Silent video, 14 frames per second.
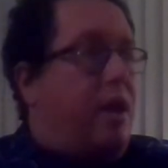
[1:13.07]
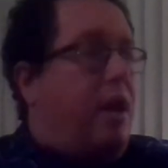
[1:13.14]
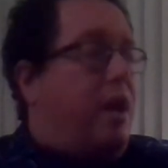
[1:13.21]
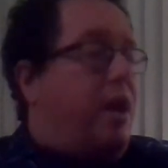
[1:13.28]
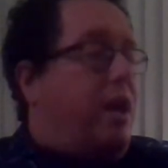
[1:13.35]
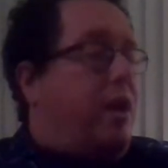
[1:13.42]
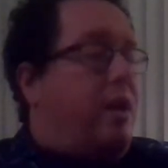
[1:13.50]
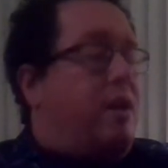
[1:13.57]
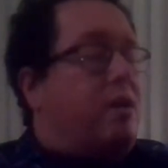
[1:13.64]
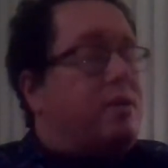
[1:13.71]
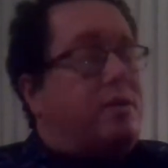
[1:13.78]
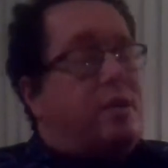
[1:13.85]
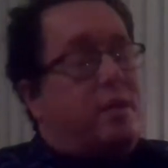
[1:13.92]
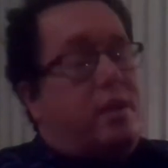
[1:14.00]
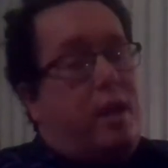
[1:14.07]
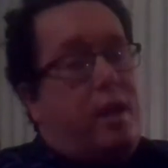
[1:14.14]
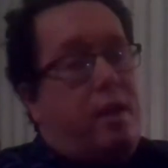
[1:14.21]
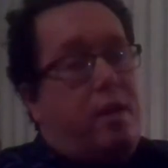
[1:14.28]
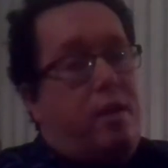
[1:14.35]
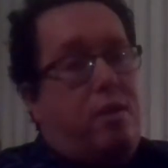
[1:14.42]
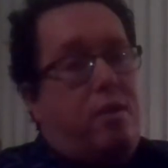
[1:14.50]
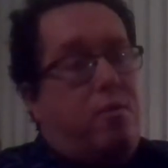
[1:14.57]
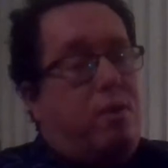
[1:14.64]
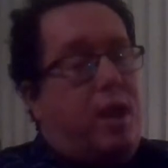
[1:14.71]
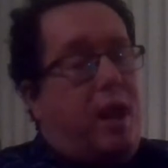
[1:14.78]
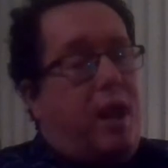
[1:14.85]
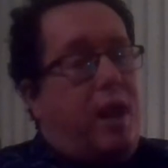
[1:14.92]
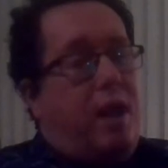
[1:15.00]
And here's the thing, you
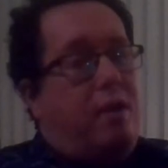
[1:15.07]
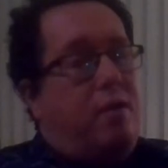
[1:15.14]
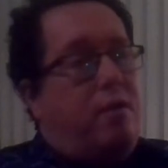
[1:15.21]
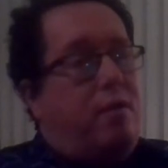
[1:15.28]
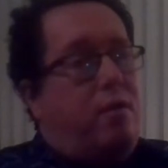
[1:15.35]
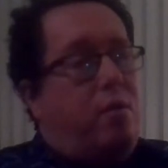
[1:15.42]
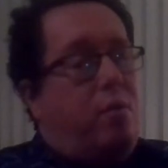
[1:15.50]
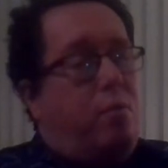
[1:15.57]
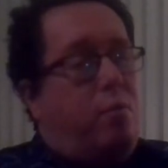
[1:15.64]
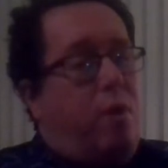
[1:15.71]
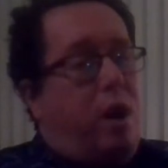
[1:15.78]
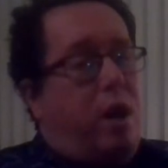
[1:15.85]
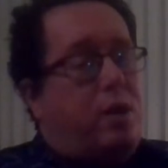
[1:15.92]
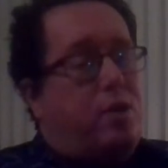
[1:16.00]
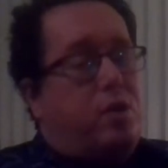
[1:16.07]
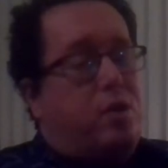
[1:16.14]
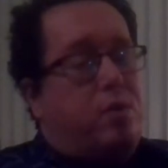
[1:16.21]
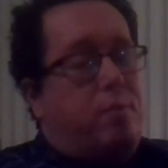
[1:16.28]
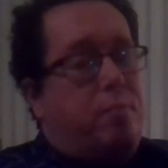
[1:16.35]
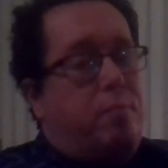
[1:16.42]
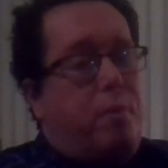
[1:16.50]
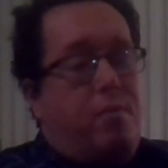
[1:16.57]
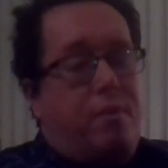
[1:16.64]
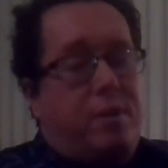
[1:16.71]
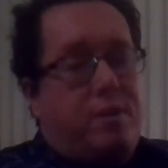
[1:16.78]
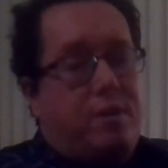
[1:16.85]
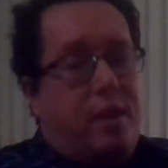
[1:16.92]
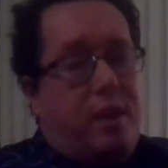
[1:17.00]
can't watch
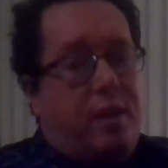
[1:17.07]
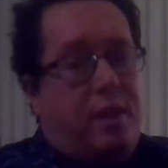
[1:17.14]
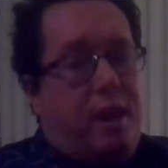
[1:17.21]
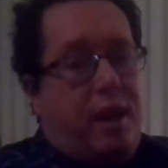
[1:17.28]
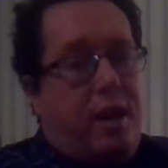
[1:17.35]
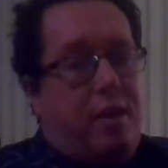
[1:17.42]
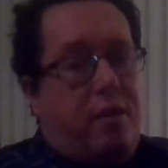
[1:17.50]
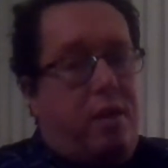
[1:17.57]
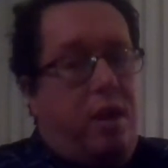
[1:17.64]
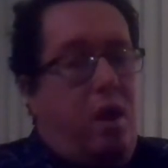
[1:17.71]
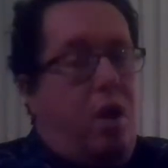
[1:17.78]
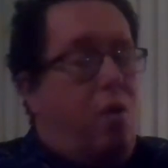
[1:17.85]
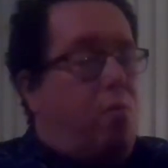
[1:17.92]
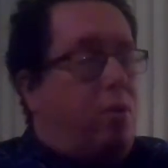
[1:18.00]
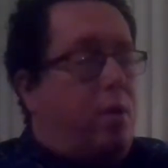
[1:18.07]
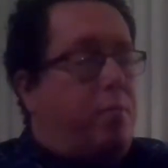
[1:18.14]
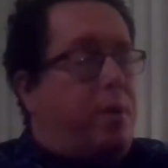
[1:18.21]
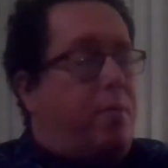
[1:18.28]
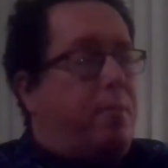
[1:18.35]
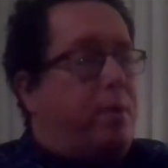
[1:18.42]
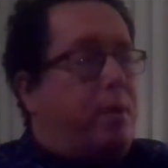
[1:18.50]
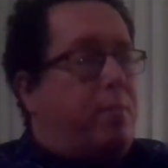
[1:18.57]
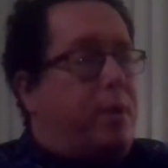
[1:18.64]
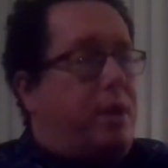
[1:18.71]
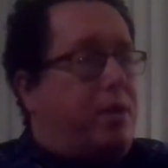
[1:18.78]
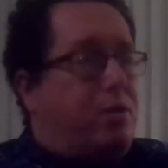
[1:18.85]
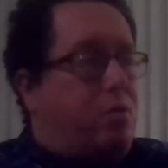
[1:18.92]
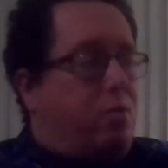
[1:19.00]
movies like that where people are
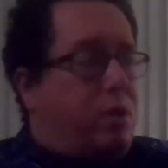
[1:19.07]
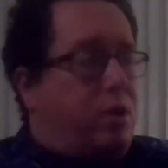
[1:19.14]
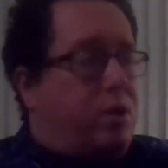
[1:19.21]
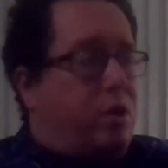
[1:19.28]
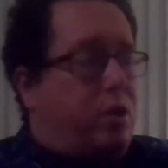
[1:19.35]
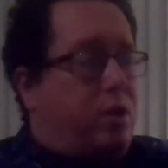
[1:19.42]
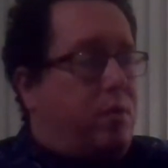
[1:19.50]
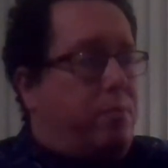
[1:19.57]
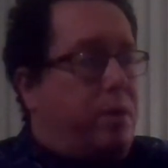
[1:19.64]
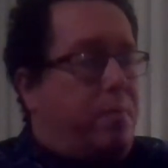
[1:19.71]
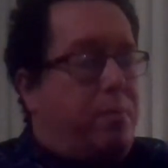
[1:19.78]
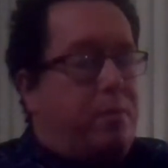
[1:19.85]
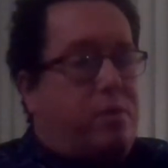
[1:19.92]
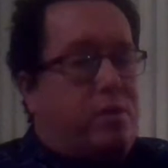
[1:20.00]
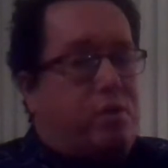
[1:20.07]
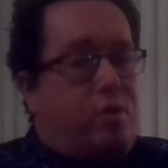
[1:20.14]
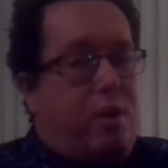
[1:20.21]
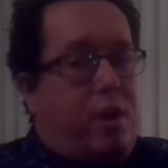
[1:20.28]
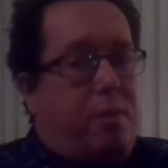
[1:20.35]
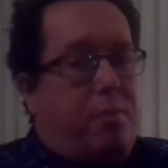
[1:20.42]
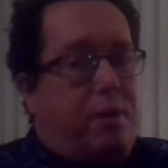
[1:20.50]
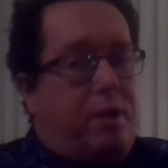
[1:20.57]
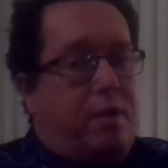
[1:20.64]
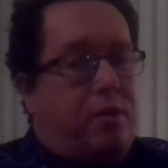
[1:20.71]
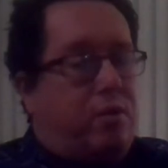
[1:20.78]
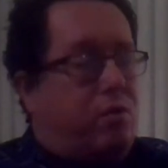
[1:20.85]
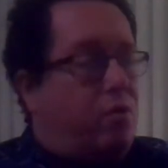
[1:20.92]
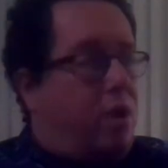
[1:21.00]
being tortured, people are screaming
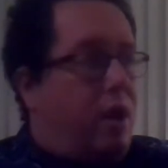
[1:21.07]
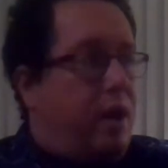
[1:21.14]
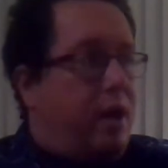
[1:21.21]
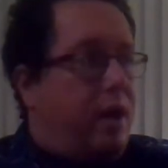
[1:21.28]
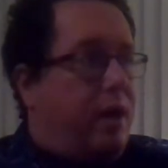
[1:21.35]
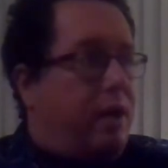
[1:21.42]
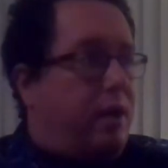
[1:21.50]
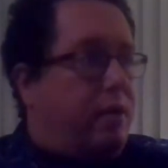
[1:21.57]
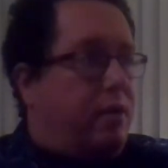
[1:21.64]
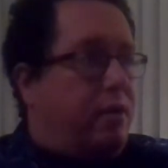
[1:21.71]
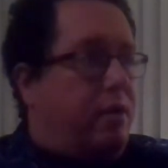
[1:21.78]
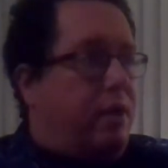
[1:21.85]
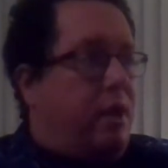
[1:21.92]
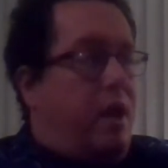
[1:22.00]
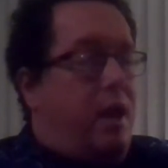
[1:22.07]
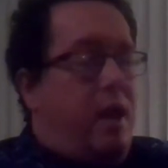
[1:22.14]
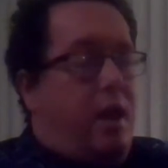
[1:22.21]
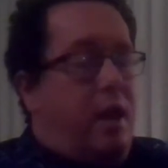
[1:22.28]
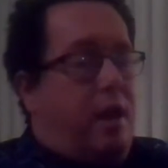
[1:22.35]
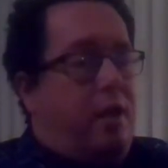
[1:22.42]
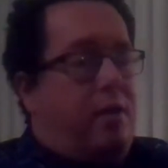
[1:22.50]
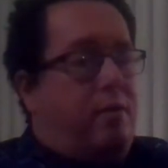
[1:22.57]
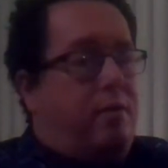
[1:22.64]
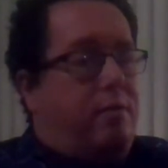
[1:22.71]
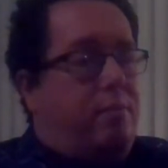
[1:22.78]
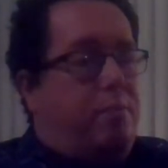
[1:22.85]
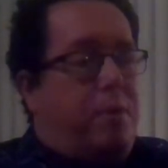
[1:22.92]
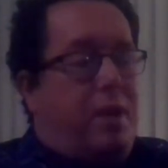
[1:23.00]
and crying
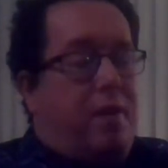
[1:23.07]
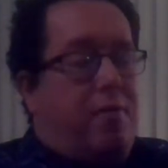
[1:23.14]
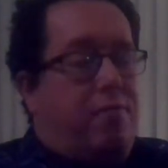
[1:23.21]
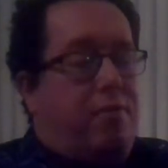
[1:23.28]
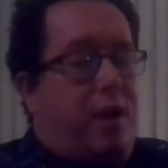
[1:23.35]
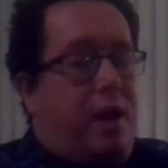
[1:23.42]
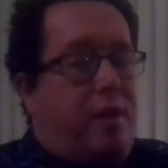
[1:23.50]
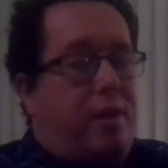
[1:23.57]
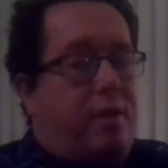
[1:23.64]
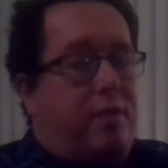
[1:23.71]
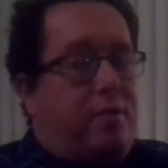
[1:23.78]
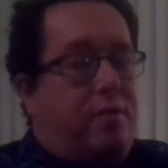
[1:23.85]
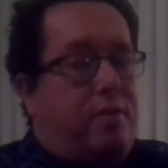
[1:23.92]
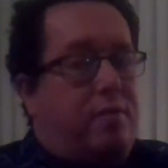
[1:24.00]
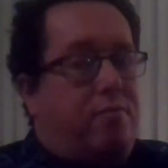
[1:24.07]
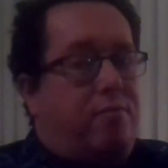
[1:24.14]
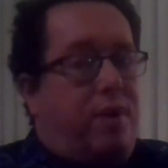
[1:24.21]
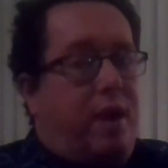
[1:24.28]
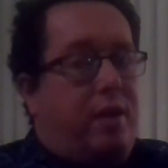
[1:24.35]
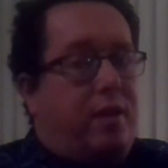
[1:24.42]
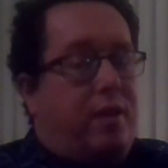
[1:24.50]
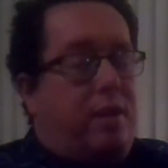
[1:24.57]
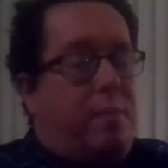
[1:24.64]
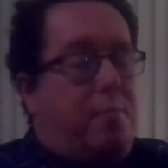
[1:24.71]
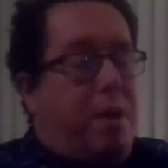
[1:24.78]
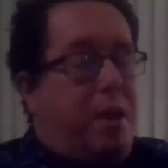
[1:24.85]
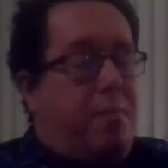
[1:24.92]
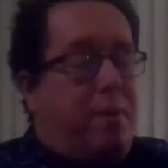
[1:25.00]
and being violent and violently
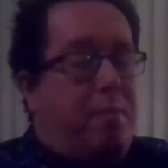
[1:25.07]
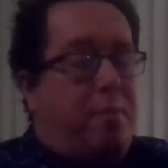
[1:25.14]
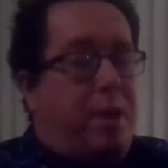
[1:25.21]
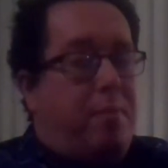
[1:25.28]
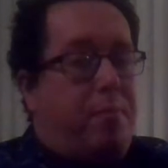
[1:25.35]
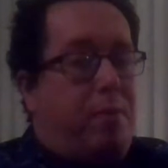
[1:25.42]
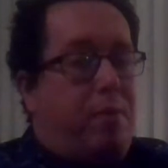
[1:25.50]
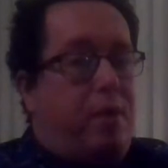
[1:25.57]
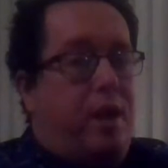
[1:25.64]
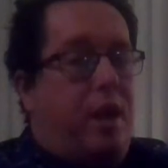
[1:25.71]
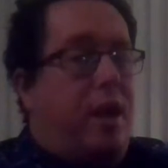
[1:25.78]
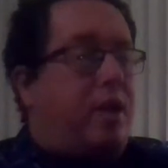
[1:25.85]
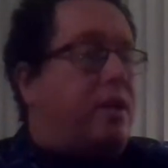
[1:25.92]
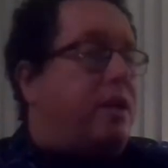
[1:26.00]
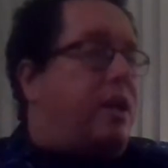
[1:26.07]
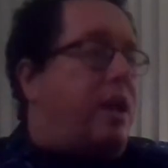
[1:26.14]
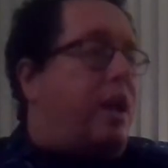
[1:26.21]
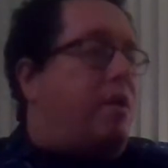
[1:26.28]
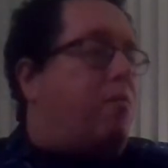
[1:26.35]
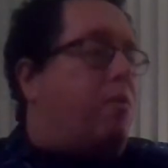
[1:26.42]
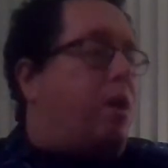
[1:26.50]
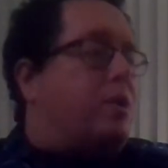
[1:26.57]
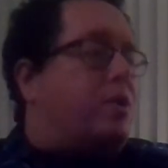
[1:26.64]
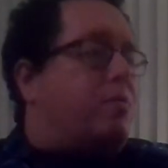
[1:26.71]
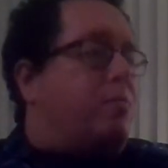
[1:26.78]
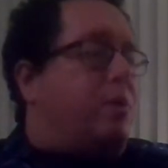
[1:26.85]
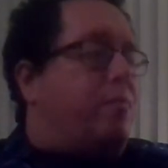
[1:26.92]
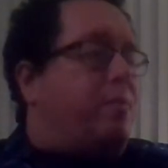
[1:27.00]
maiming people. You can't watch
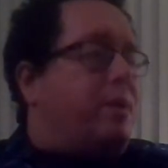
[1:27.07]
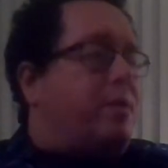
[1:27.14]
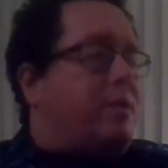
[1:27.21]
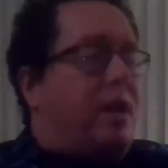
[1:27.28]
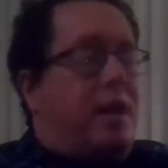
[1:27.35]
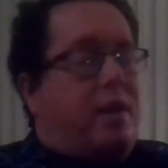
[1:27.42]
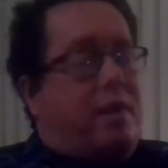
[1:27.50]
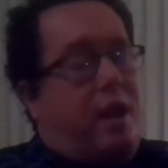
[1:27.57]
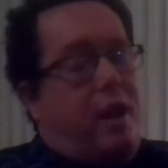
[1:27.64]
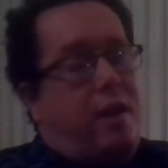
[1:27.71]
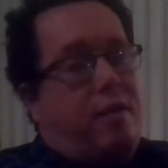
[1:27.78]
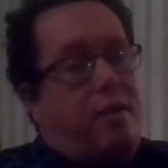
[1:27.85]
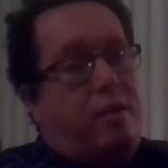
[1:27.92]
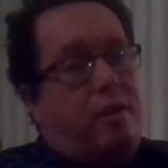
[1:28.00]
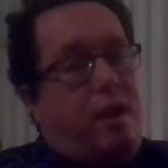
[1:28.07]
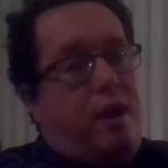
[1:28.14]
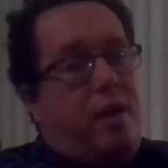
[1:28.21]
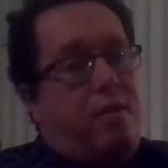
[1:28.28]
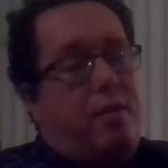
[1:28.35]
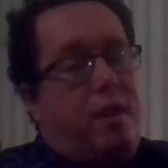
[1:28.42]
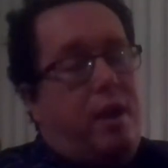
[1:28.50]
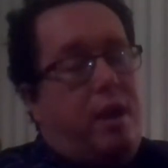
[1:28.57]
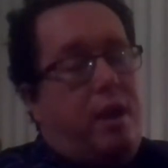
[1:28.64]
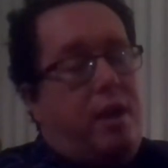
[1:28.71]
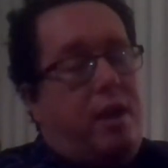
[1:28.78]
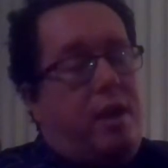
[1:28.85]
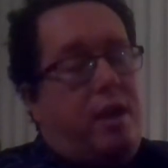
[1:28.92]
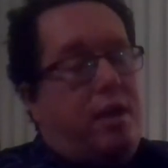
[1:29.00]
movies like that and
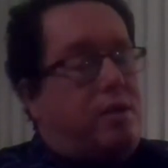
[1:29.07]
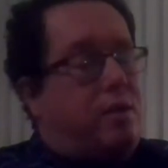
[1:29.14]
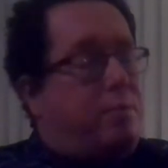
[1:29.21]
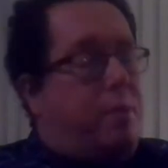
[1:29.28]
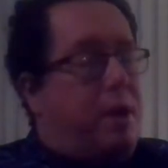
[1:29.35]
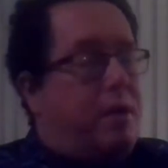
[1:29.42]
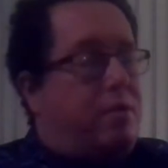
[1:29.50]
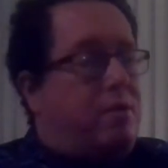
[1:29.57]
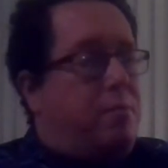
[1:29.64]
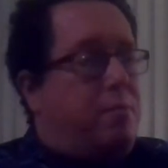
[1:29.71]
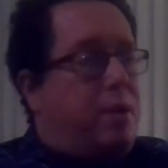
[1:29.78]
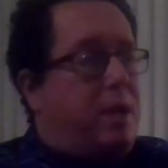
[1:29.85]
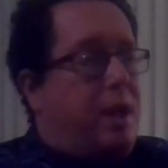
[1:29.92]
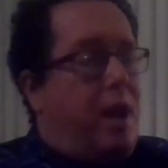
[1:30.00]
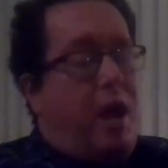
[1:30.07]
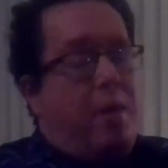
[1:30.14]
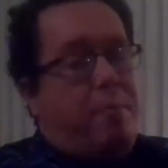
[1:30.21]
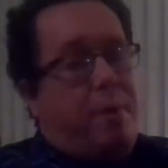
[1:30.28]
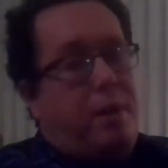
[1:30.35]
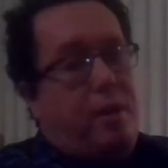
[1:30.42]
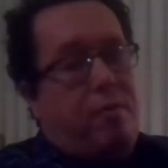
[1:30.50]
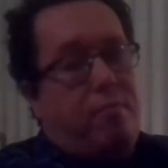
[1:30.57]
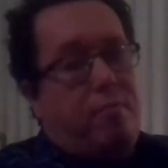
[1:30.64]
then expect to be happy